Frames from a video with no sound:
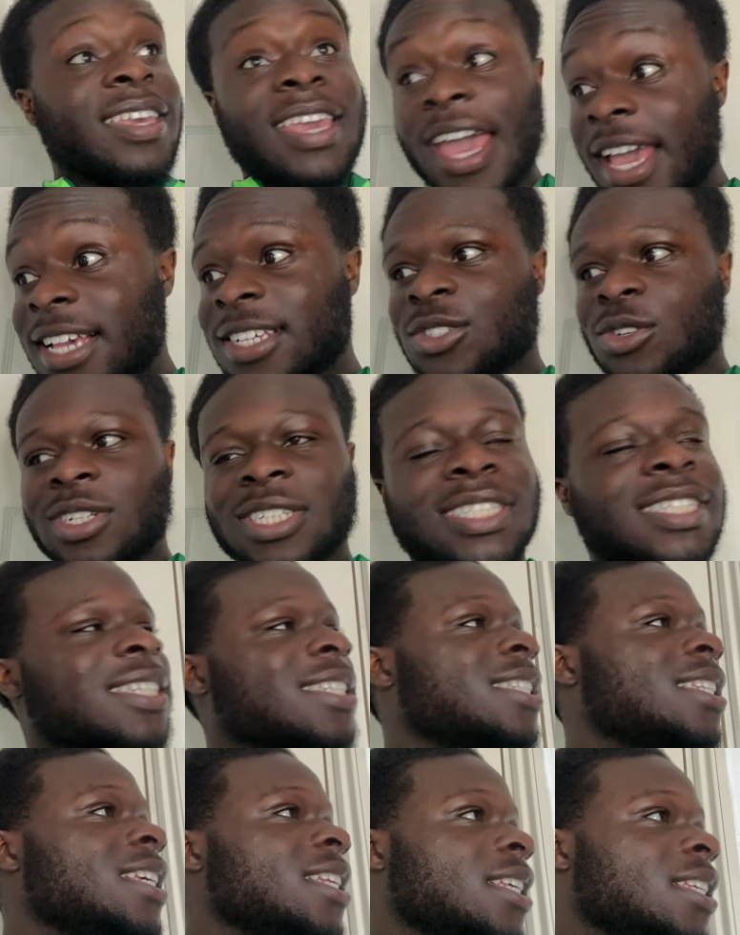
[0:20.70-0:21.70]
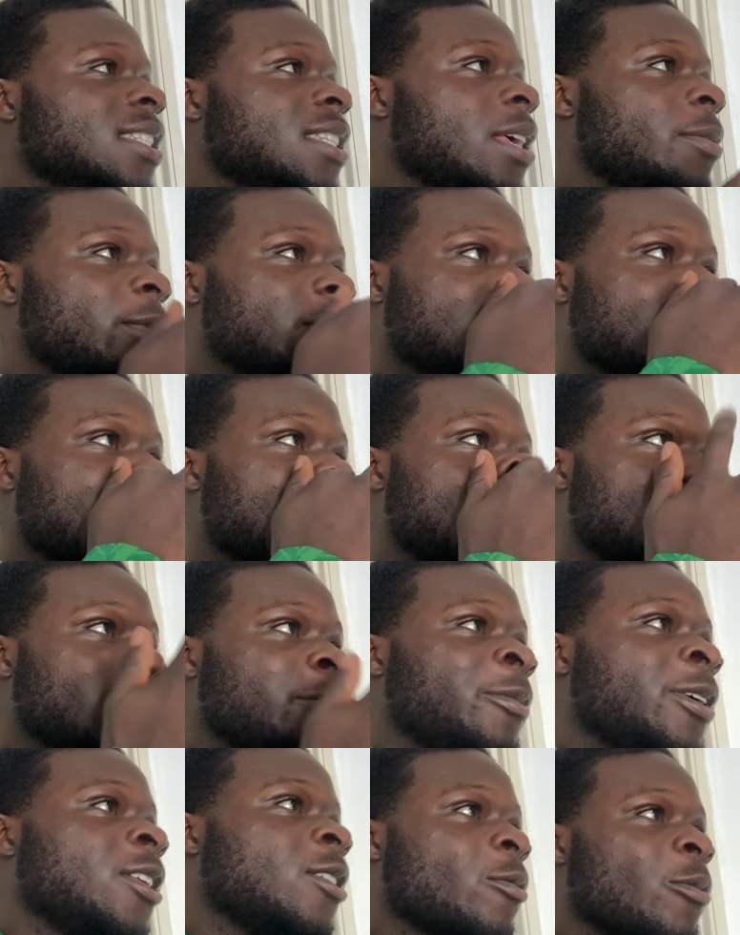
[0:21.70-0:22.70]
Yeah, he's only 16. His name is
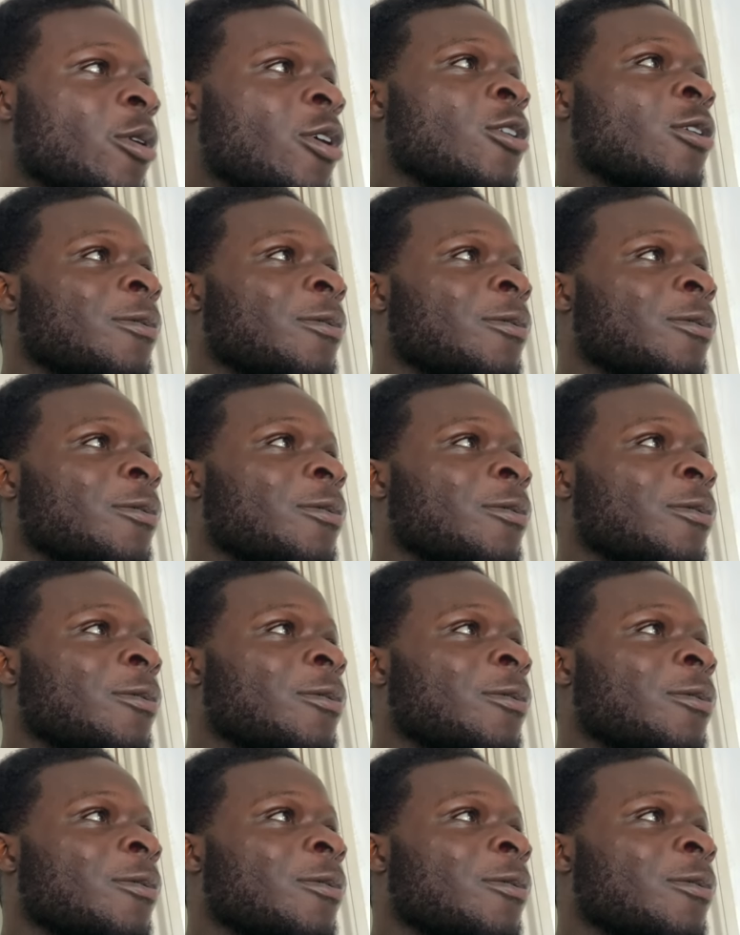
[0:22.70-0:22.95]
Lamine Yamal.